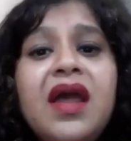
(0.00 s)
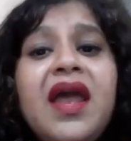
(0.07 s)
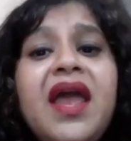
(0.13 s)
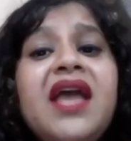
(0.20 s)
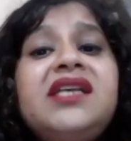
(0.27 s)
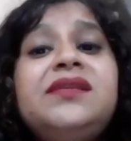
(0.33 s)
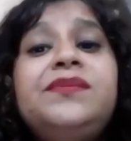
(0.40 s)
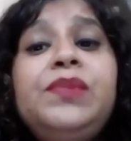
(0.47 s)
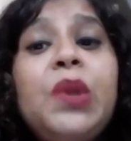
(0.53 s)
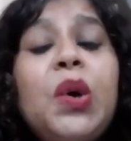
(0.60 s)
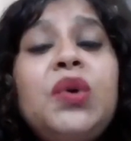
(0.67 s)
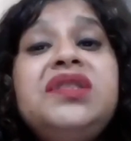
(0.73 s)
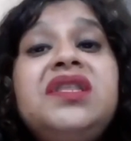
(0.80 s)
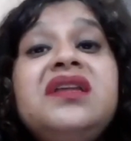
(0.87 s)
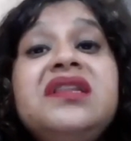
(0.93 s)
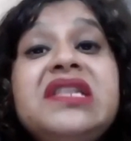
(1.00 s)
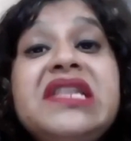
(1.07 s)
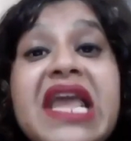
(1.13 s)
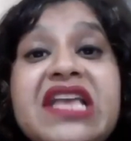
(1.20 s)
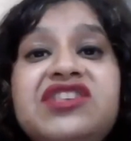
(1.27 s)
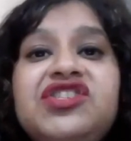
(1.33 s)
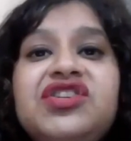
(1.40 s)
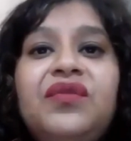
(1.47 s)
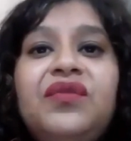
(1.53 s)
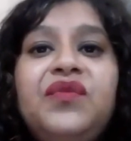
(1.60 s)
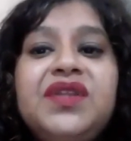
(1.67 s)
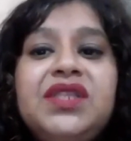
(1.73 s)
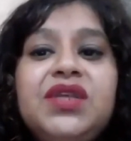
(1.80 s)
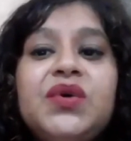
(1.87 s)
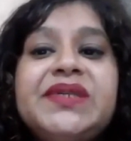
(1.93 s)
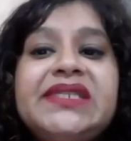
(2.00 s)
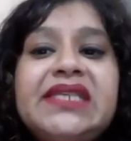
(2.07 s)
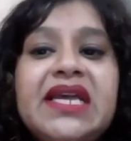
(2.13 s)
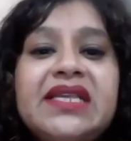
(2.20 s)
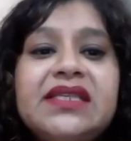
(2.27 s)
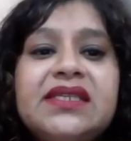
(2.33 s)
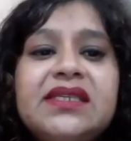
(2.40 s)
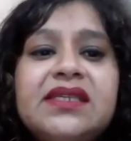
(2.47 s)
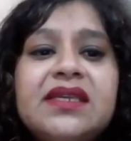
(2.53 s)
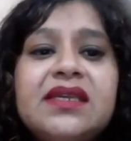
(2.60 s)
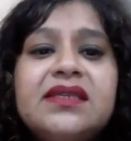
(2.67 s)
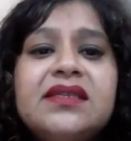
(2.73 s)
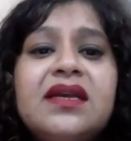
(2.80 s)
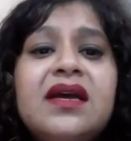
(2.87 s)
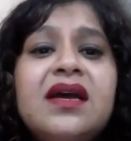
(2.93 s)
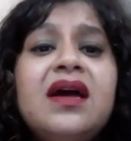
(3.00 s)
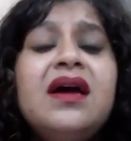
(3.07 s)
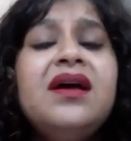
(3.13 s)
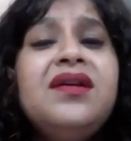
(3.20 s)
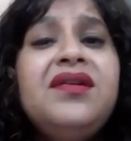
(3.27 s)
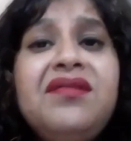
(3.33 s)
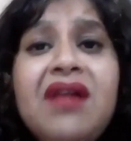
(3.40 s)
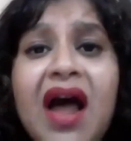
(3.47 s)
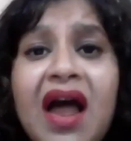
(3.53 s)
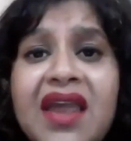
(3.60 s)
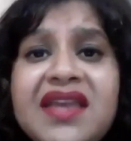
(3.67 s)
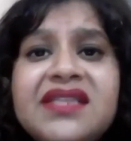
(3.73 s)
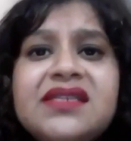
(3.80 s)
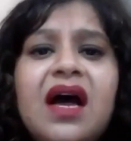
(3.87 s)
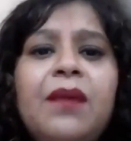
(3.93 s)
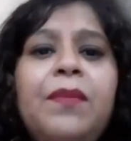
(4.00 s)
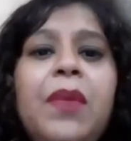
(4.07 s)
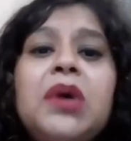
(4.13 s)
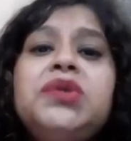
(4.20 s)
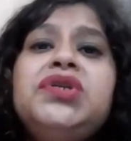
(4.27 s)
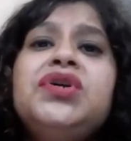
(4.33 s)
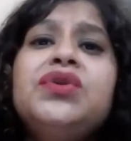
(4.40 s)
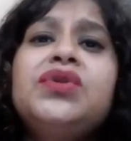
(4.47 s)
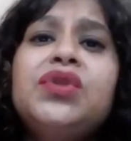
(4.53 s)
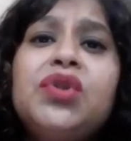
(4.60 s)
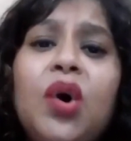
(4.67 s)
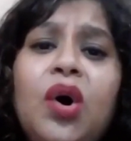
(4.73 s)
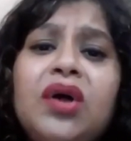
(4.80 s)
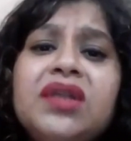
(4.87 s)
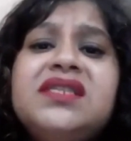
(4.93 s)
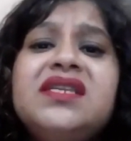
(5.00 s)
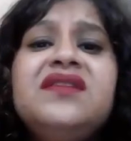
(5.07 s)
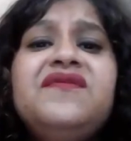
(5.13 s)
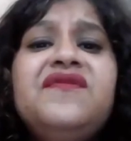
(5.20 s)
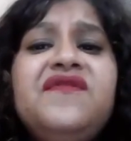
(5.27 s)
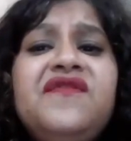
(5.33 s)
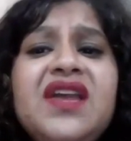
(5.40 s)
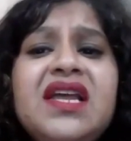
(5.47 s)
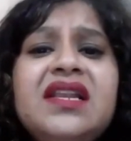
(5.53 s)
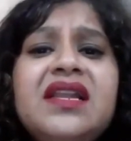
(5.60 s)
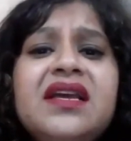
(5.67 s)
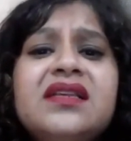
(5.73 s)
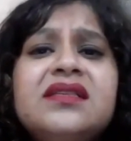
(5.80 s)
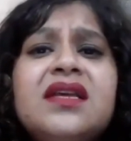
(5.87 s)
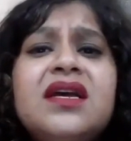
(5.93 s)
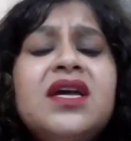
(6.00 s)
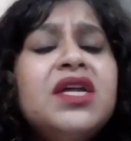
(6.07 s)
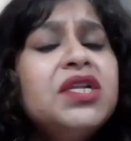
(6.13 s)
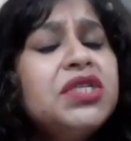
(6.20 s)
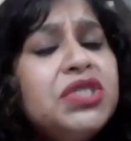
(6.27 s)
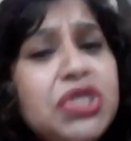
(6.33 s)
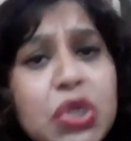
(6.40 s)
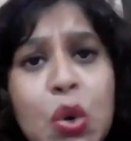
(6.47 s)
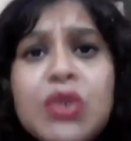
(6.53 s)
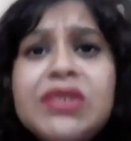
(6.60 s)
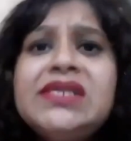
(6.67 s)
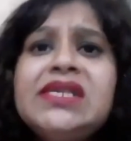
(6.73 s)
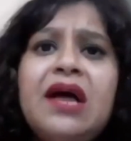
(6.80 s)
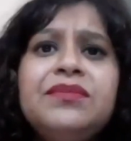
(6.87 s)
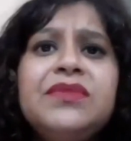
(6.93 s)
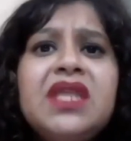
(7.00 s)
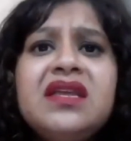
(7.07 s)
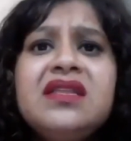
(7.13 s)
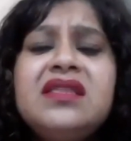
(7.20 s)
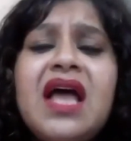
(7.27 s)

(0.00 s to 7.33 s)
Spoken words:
Explore the nature with your senses. Write about your thoughts and feelings. Do something